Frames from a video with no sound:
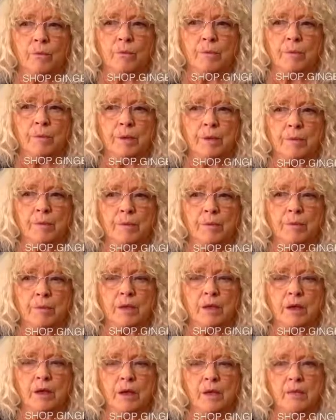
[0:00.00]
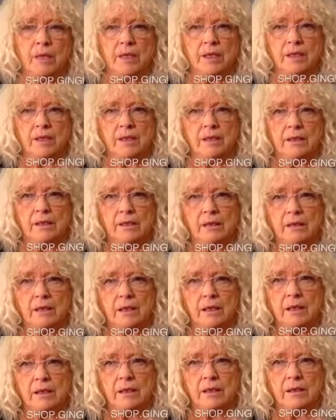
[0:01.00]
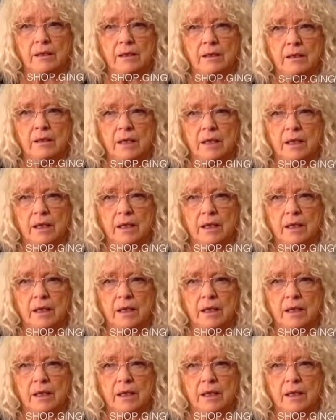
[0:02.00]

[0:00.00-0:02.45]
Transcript: people would come in and, and